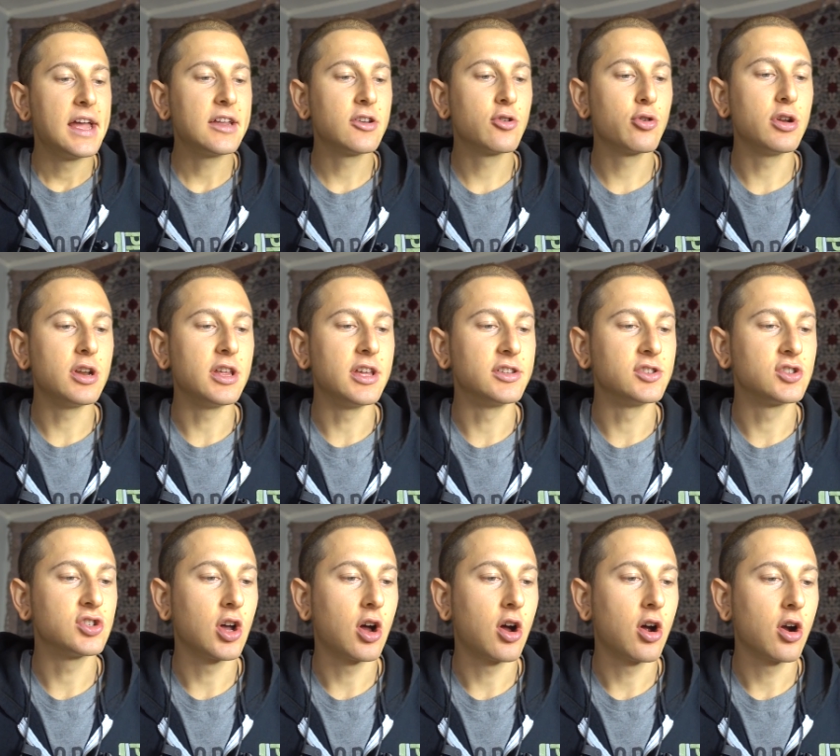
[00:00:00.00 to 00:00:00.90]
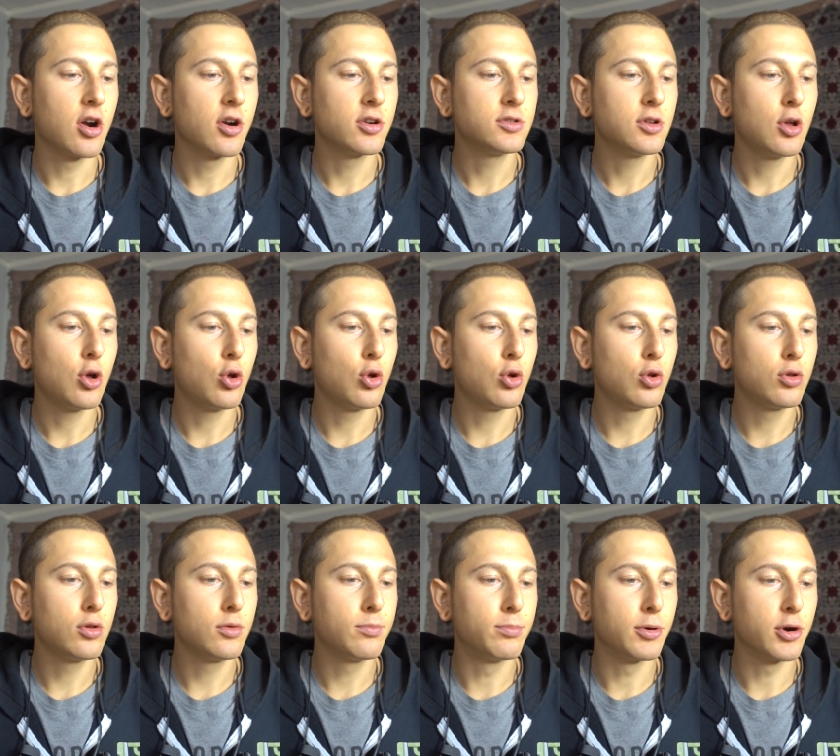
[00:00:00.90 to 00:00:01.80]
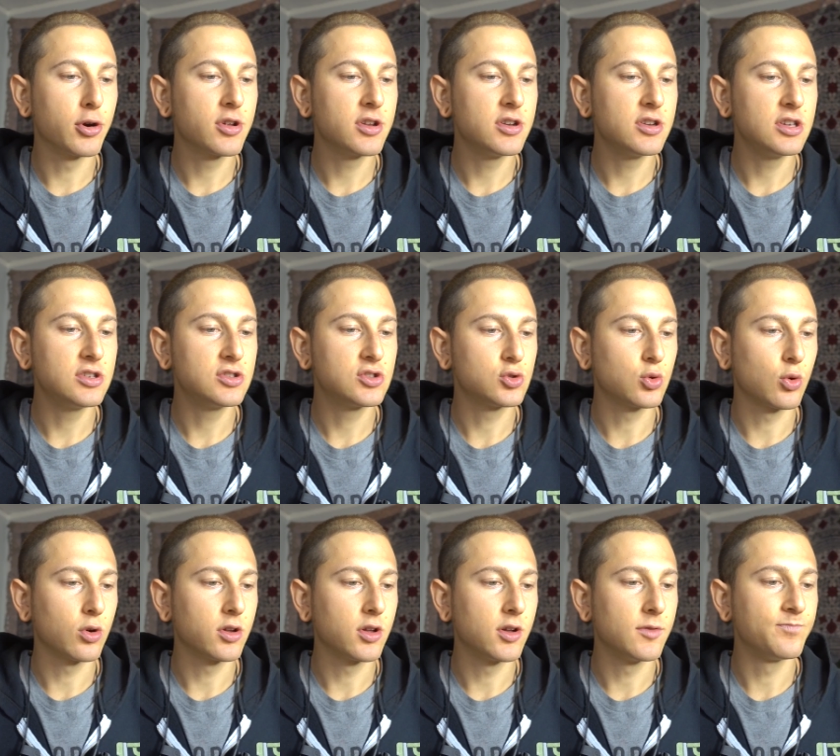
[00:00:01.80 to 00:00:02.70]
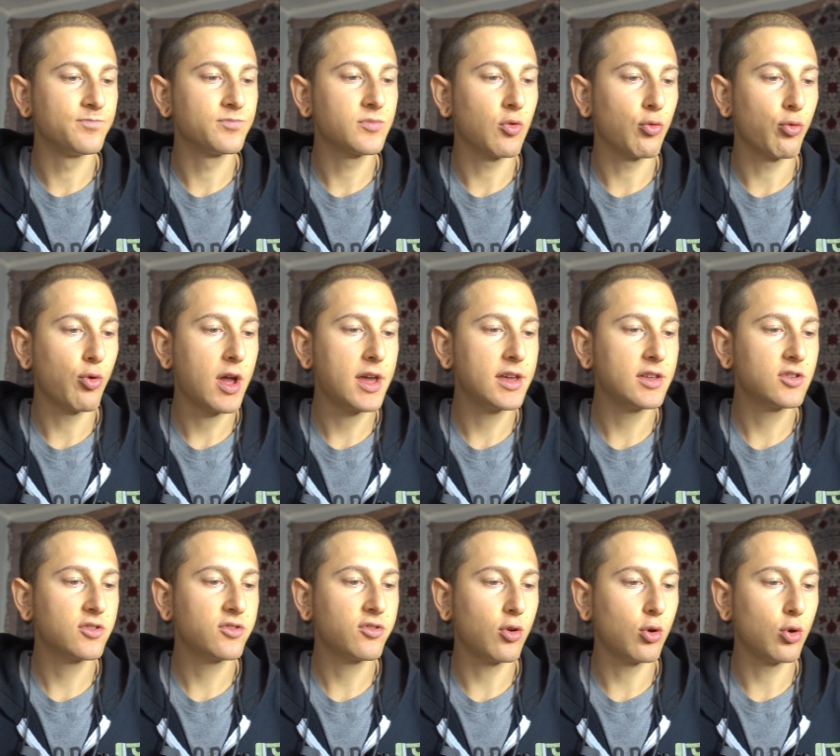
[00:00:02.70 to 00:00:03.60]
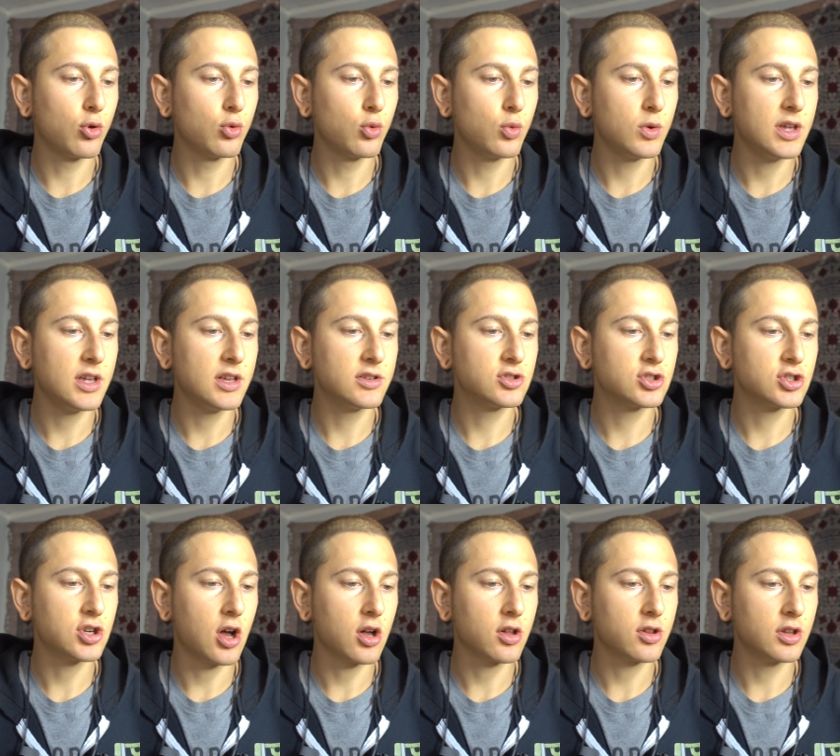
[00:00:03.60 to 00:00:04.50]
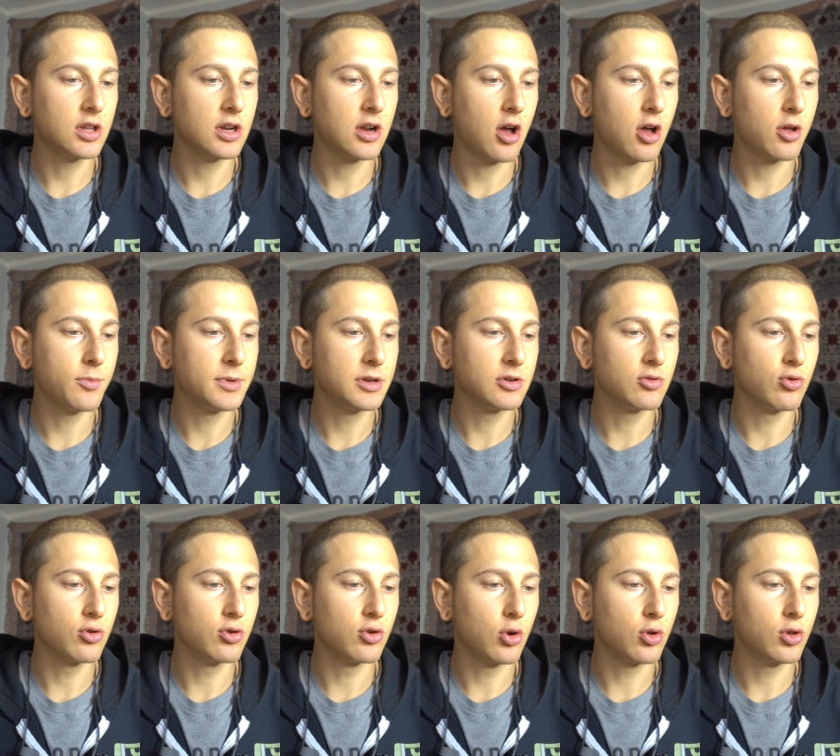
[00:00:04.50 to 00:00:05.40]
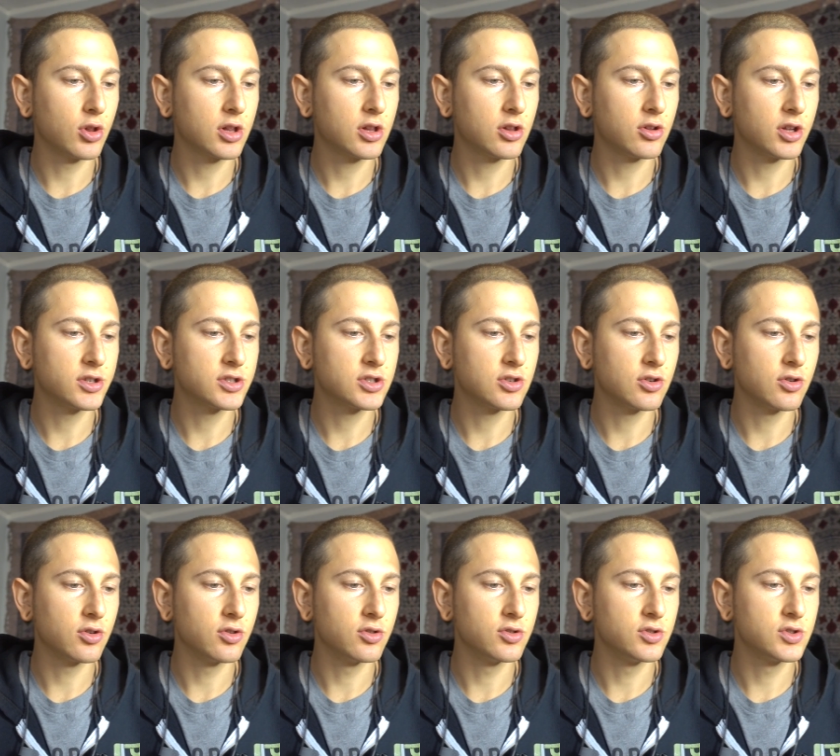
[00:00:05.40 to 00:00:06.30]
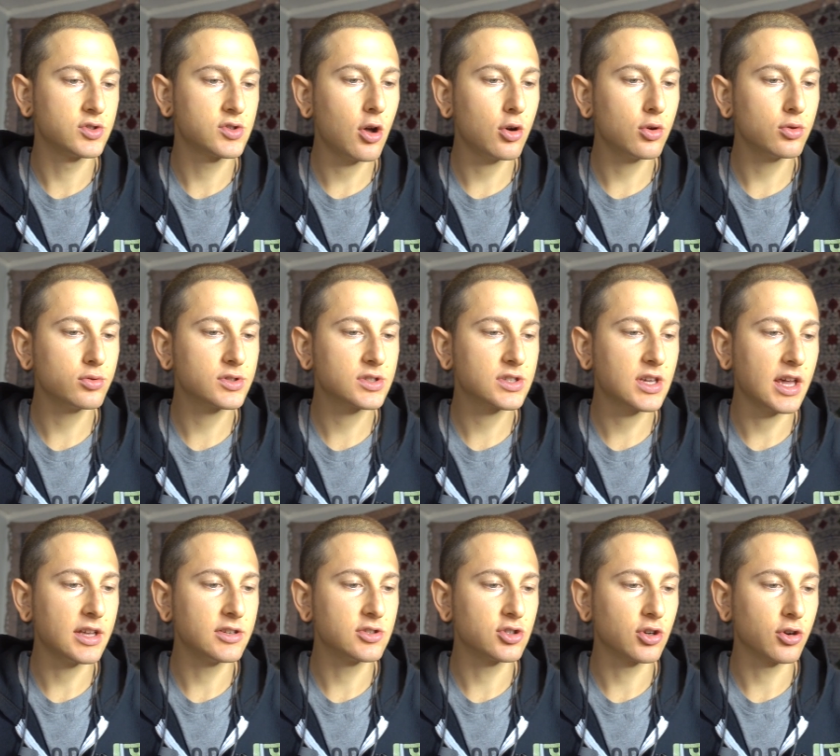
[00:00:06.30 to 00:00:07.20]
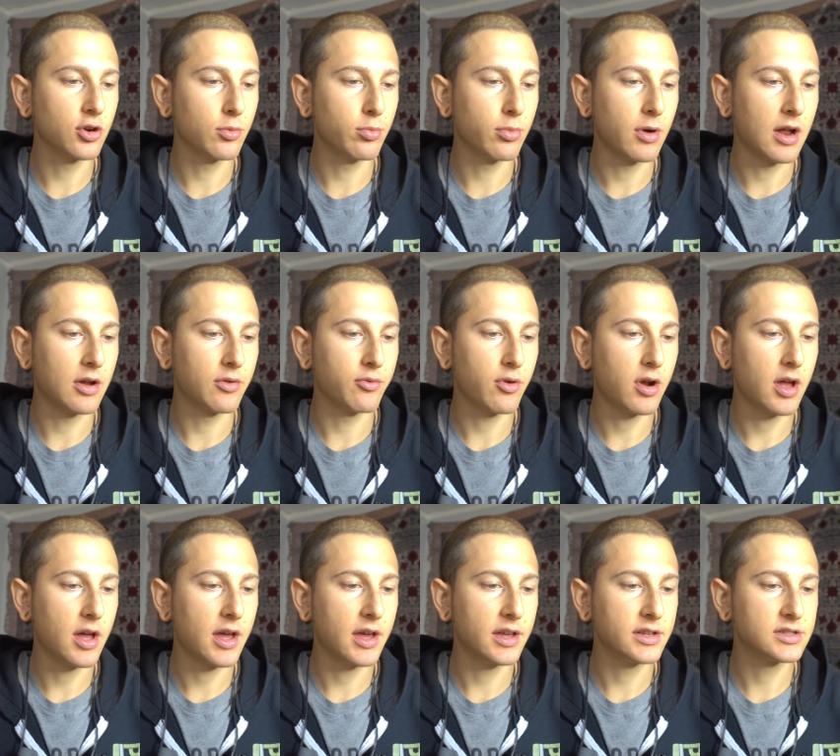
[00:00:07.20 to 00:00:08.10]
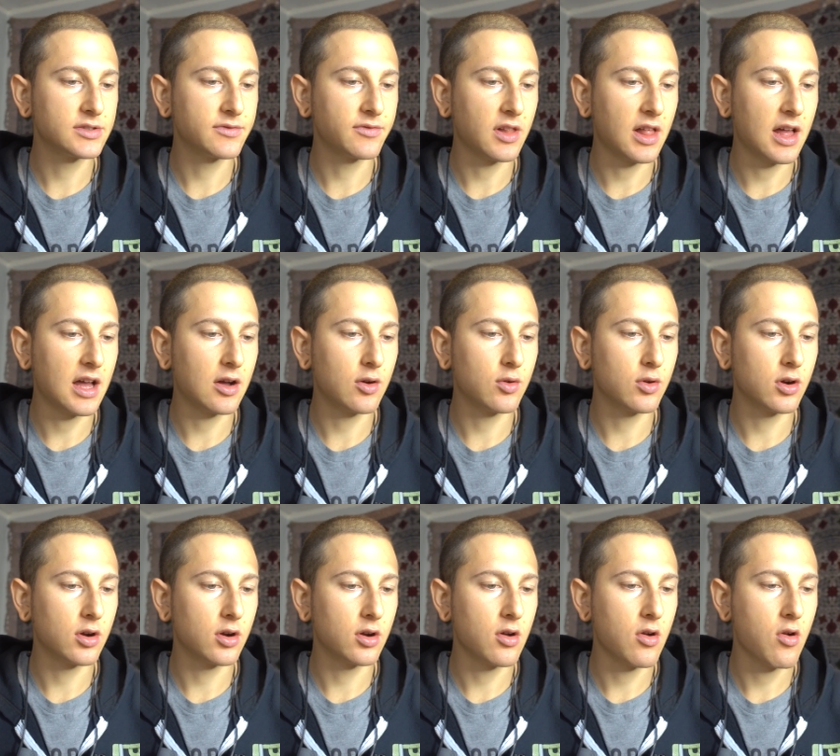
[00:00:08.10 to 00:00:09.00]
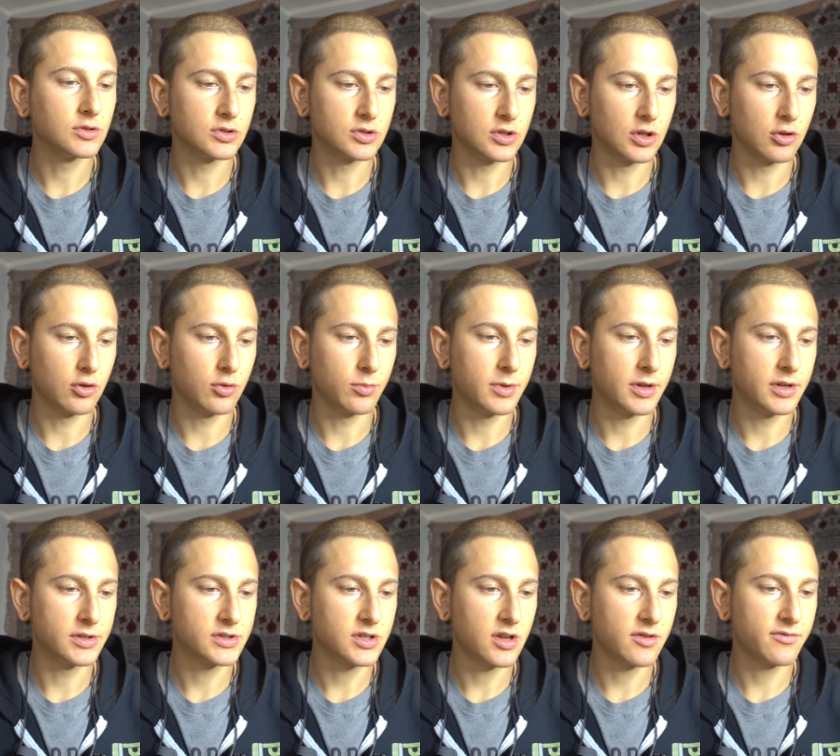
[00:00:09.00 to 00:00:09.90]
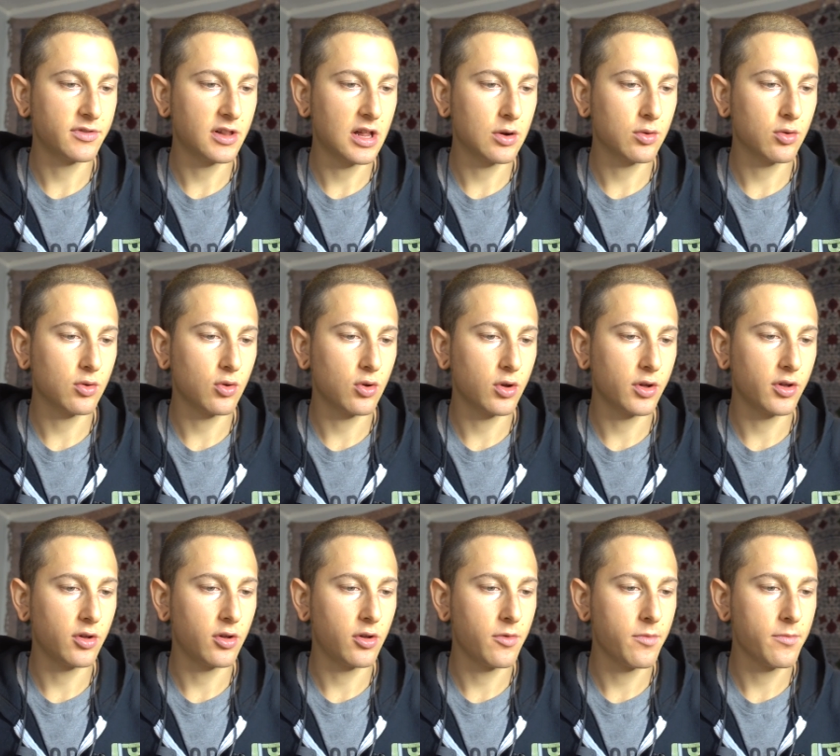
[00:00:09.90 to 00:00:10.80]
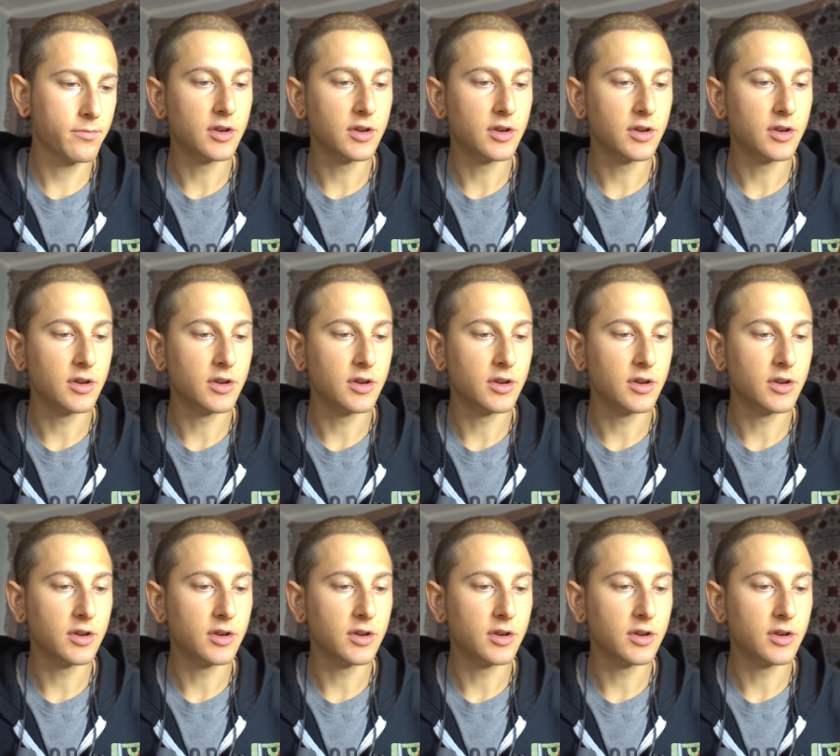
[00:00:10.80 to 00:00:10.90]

Ingredients are whole burgundy sorghum, rice, whole wheat, chocolate almond granola clusters, oats, cane sugar brown rice, flour, there's a little bit of sunflower oil,